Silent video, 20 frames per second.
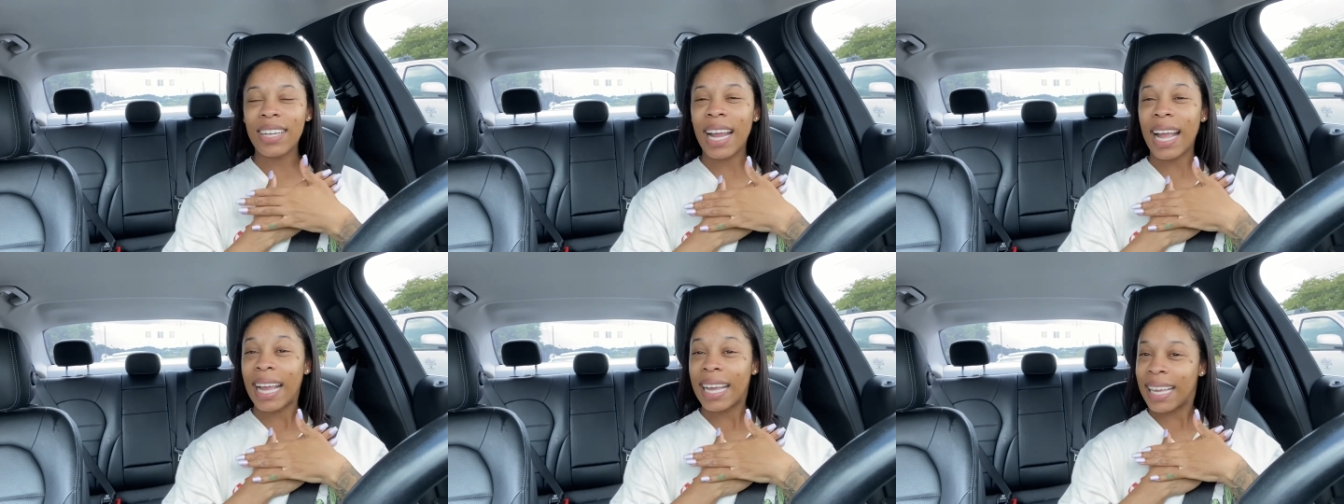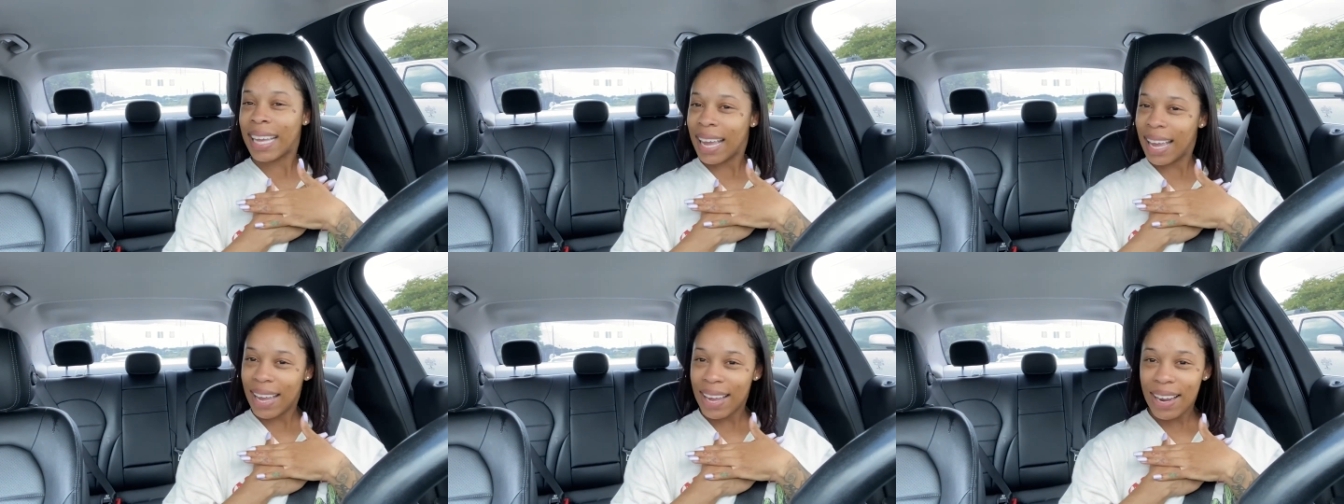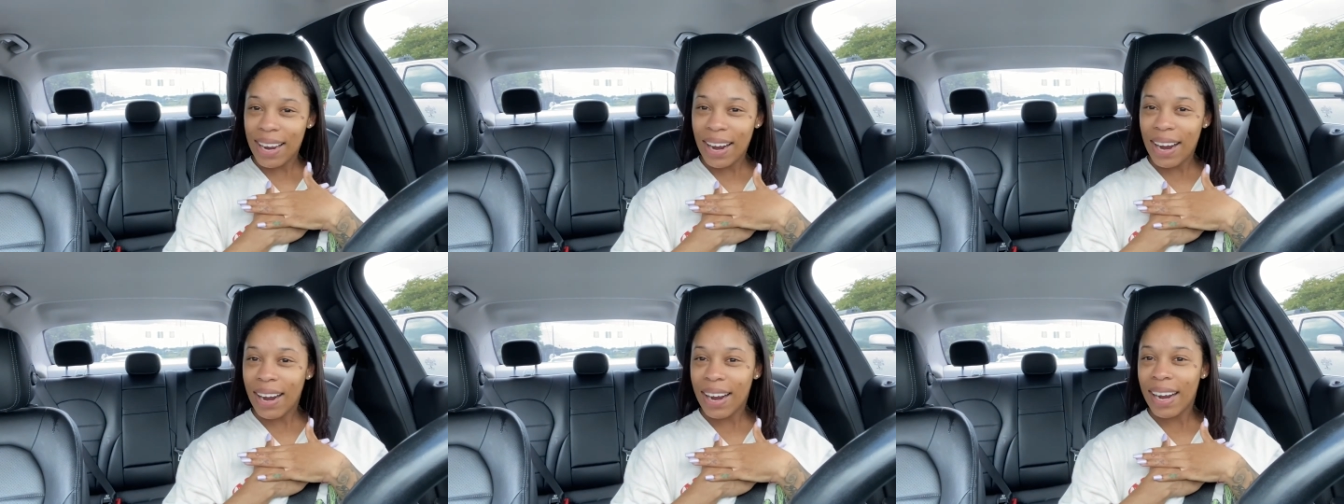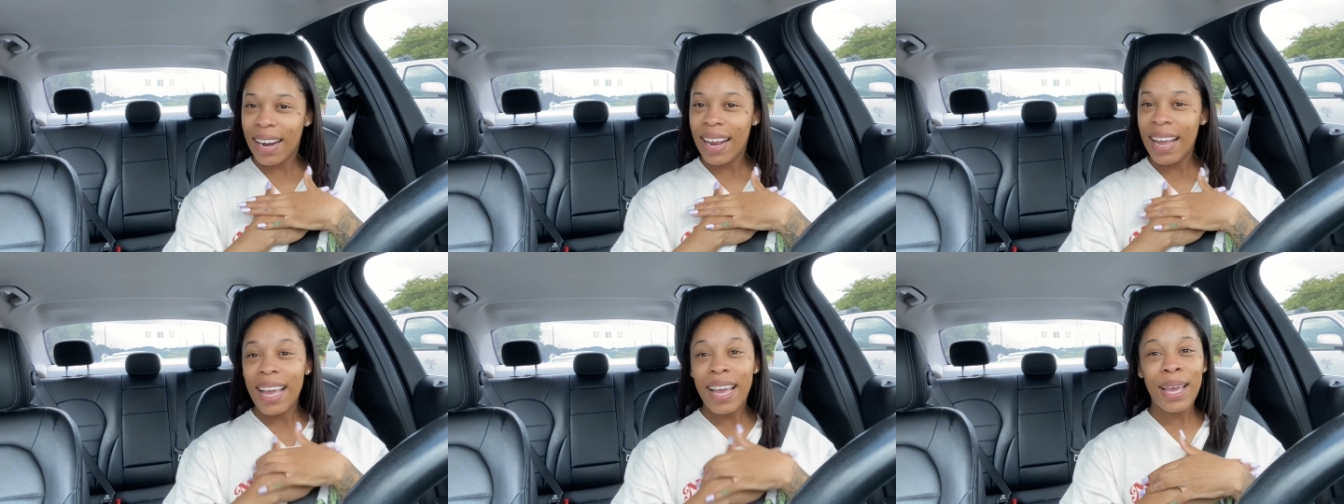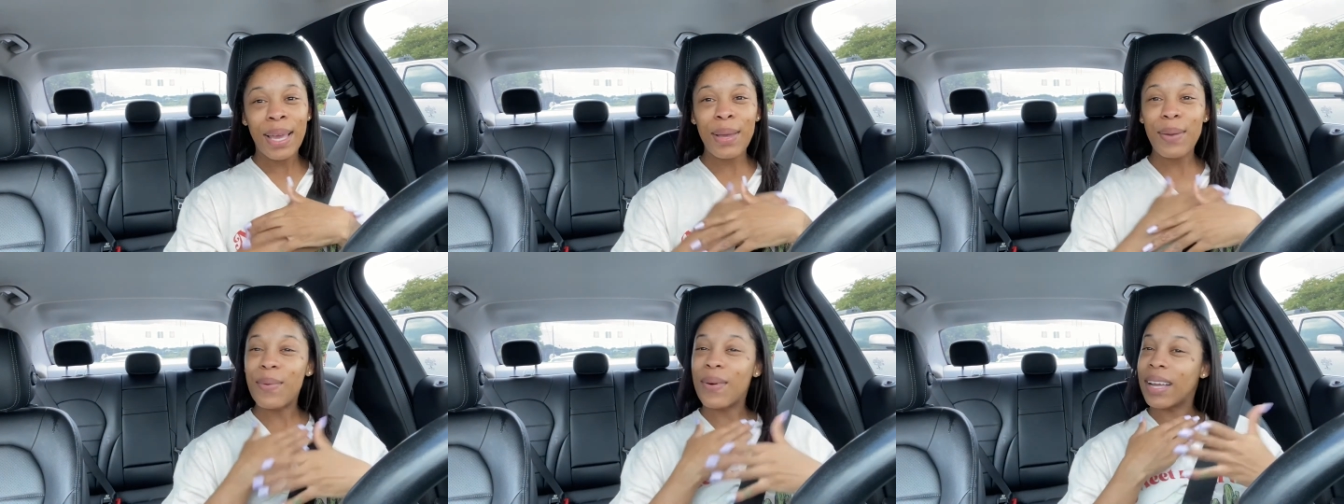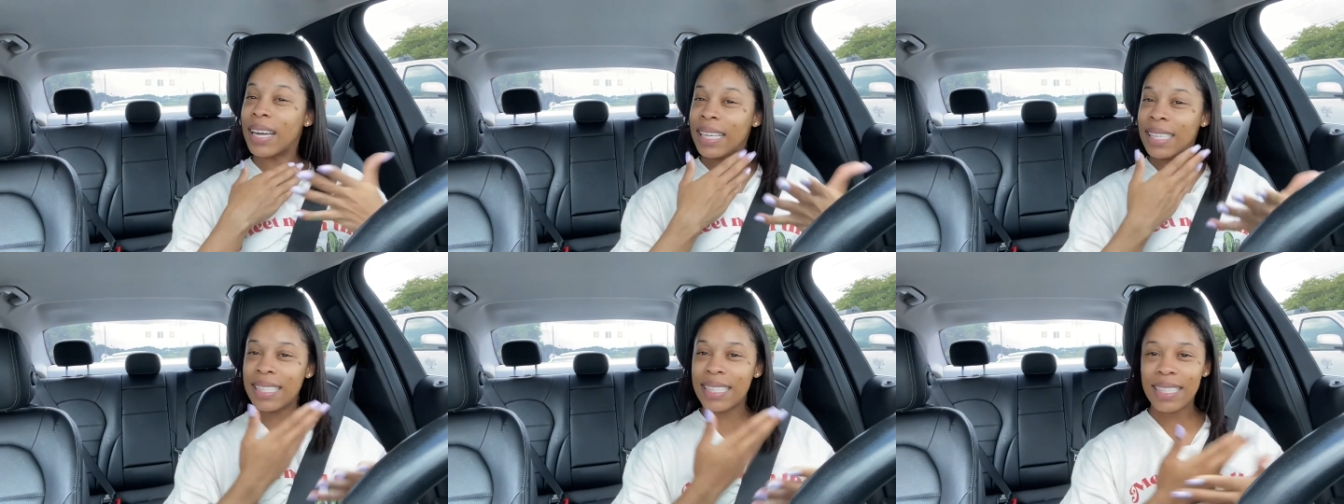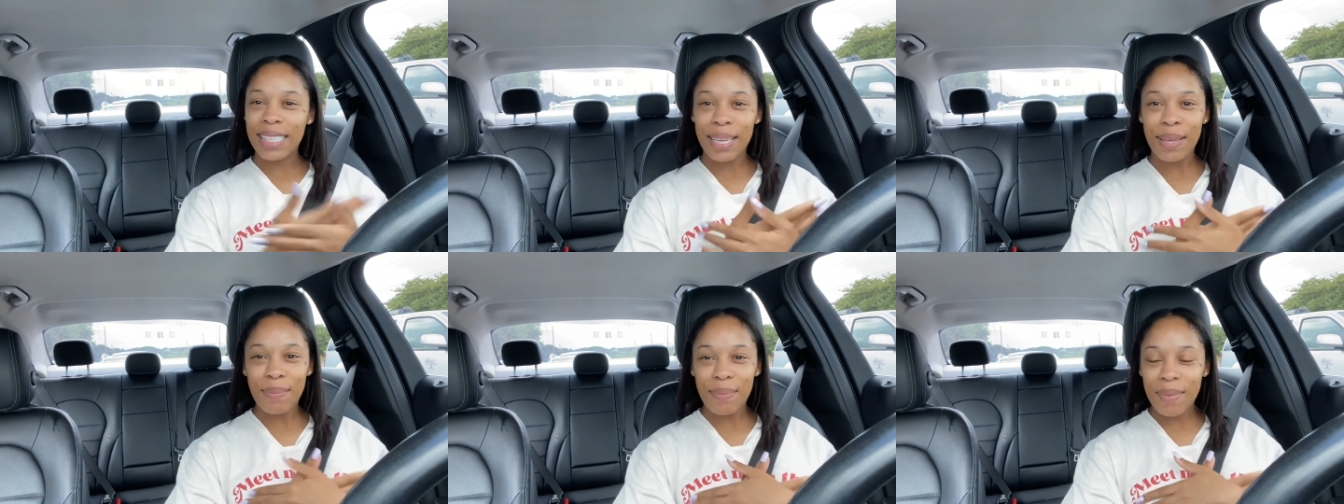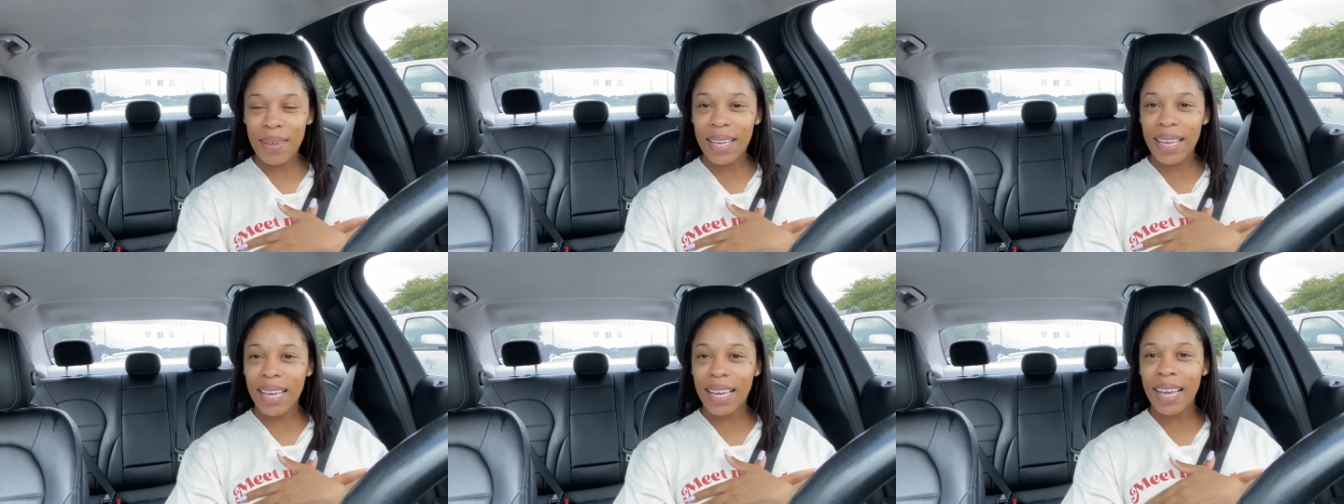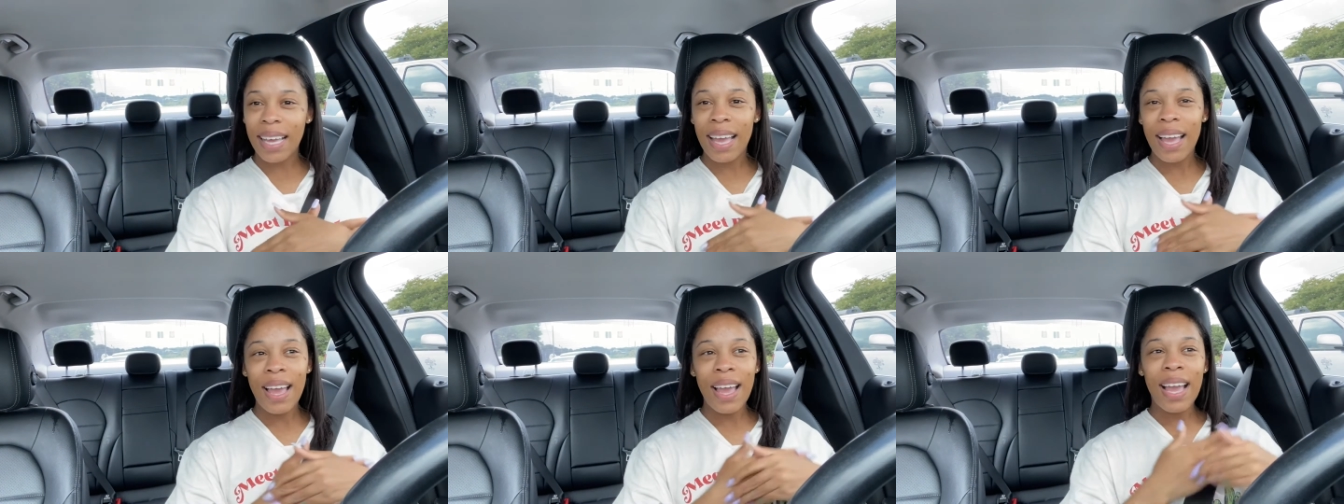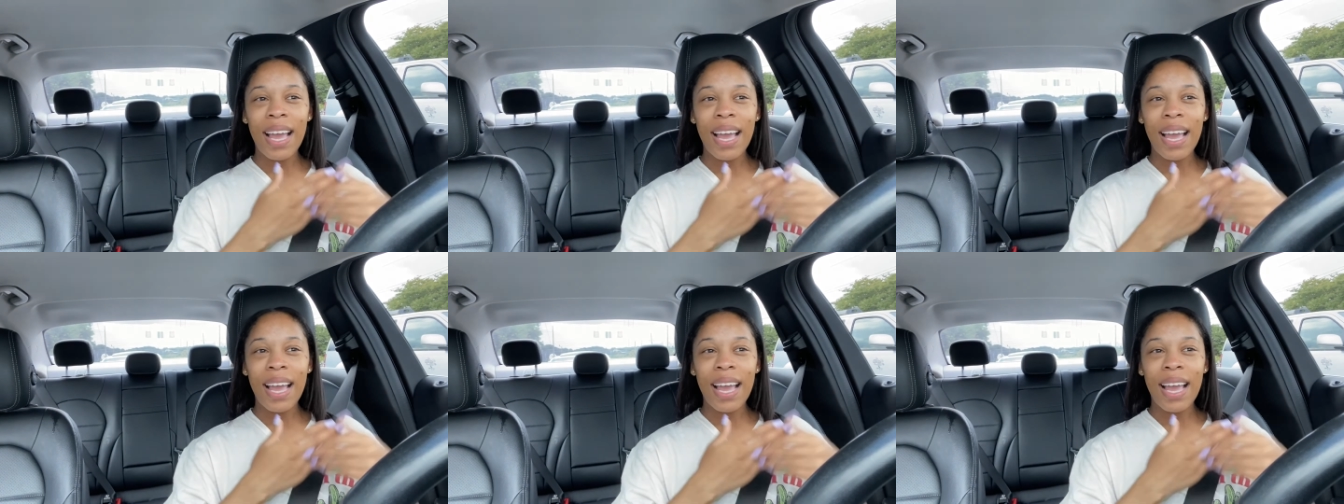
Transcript: that care. He want to see me.